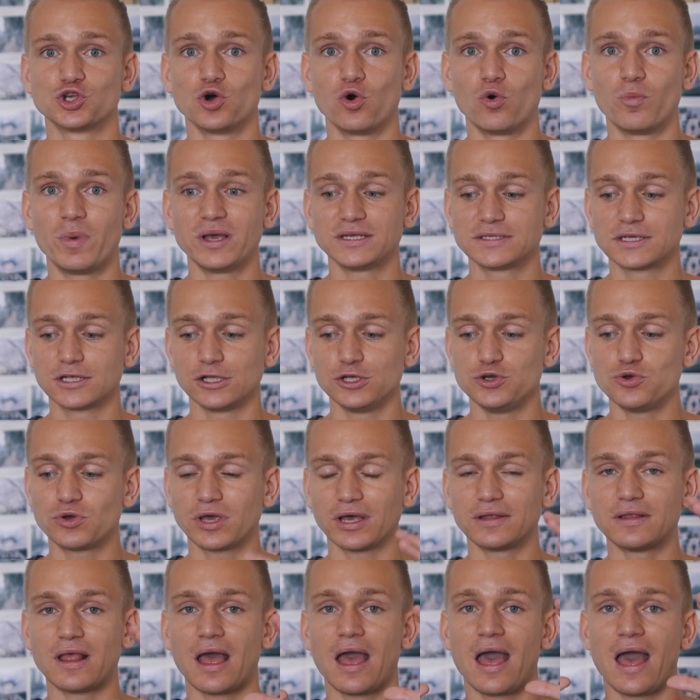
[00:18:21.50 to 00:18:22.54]
So basically you
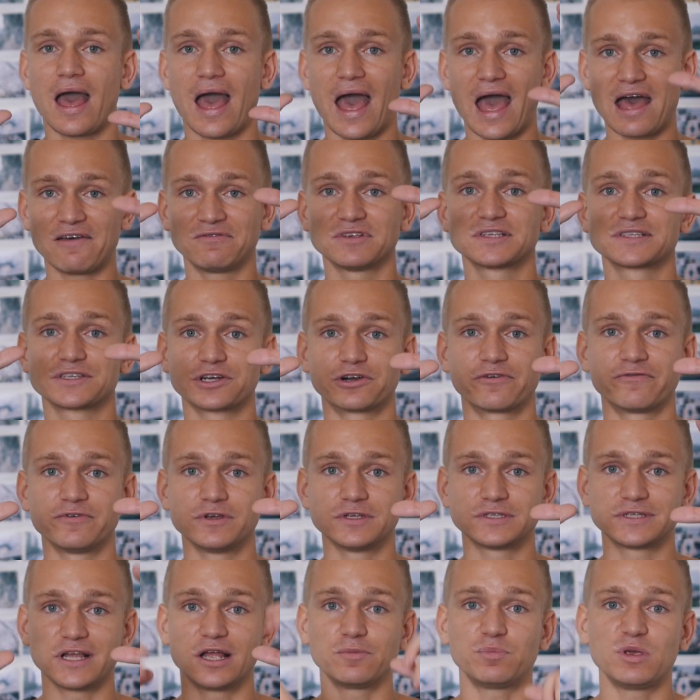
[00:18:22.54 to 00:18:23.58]
can have a
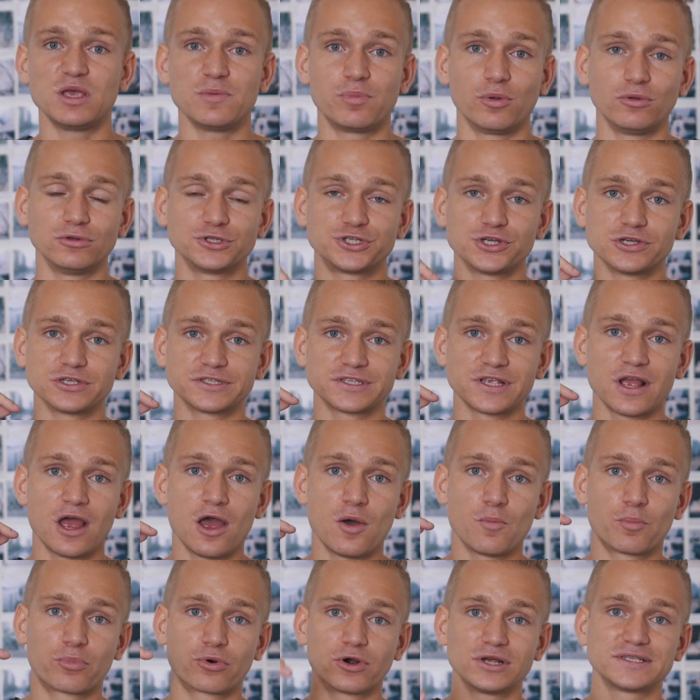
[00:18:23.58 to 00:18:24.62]
service that people just
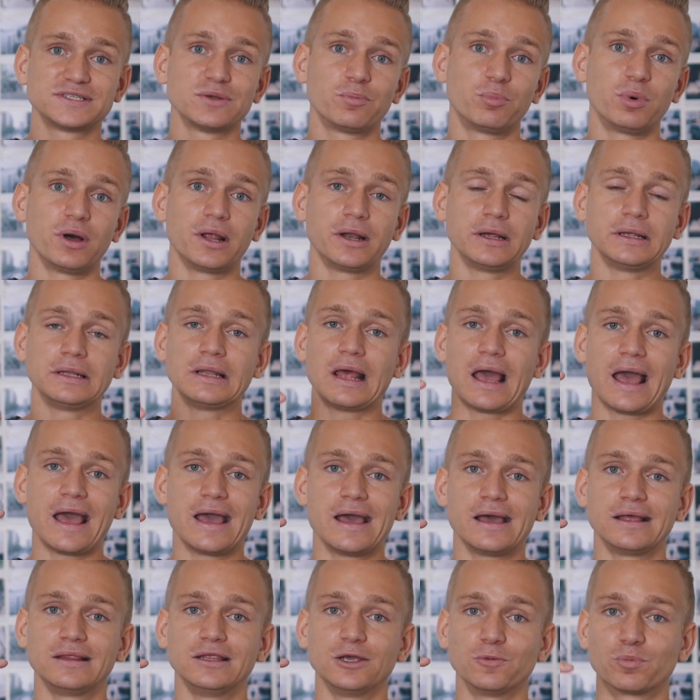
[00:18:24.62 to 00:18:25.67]
press a button
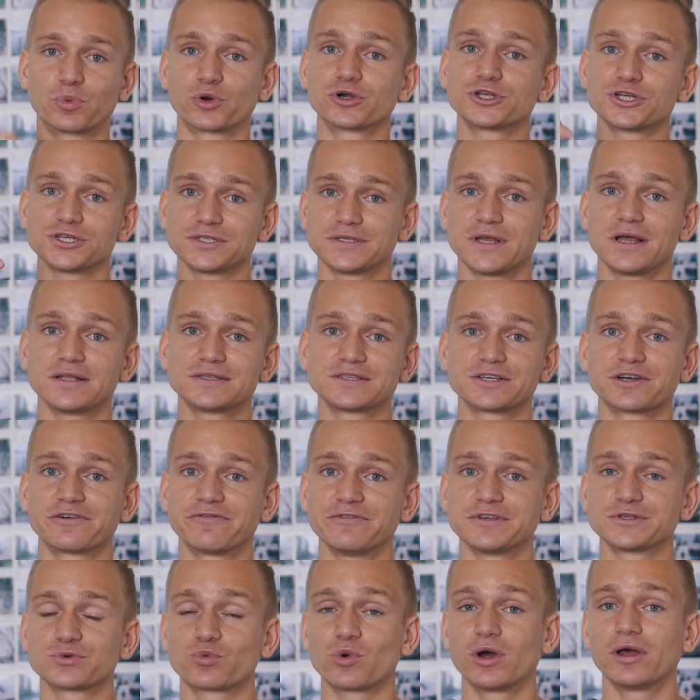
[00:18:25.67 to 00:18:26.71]
and they purchase that
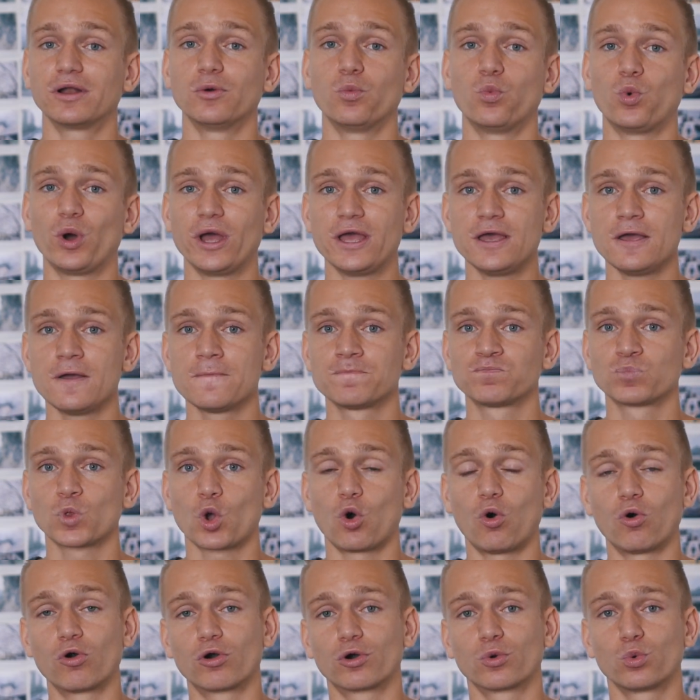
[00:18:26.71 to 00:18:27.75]
service right away.
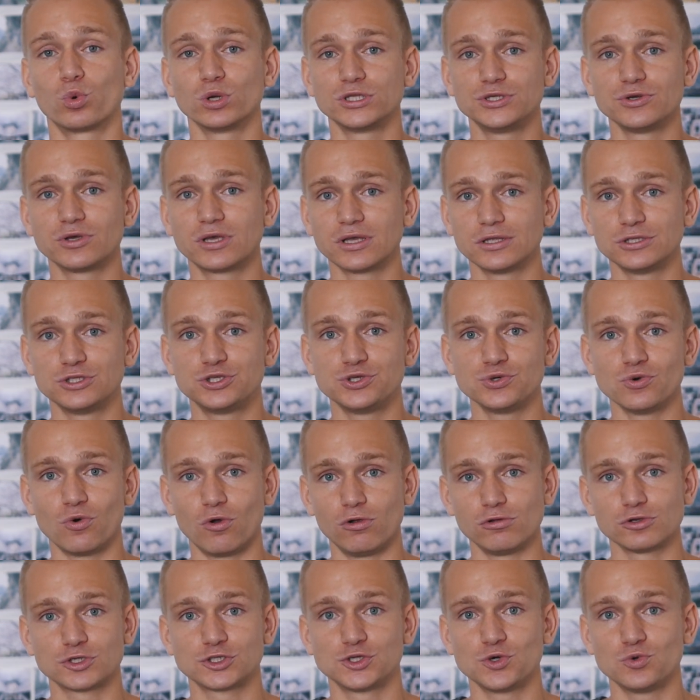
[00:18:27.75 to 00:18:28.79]
Or what you can do
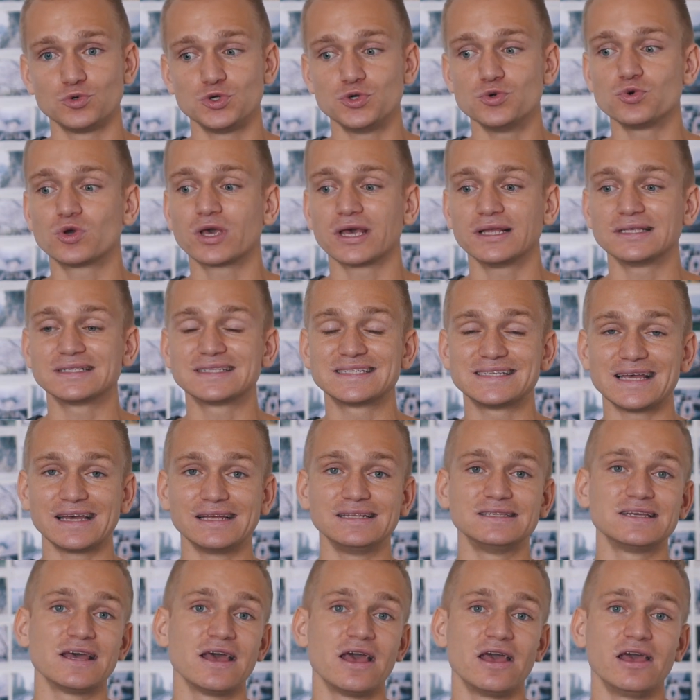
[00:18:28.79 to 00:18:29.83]
also, you can
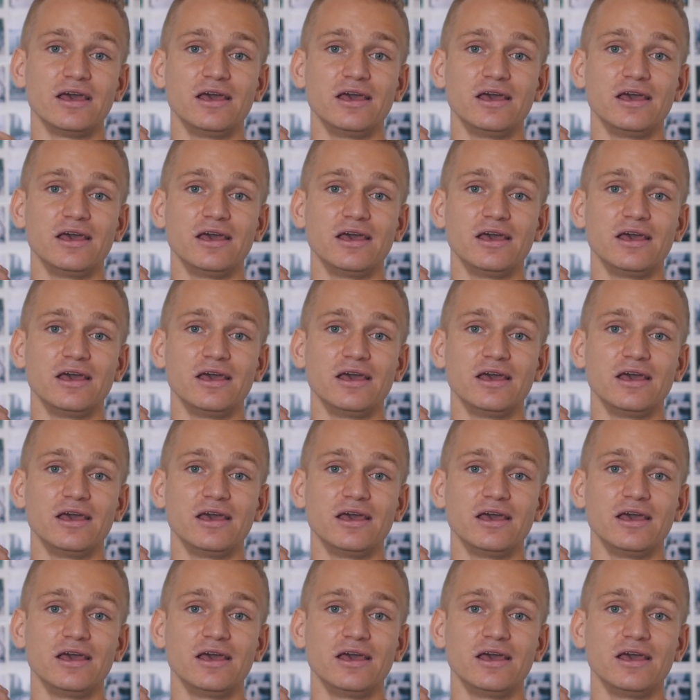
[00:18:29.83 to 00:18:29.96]
send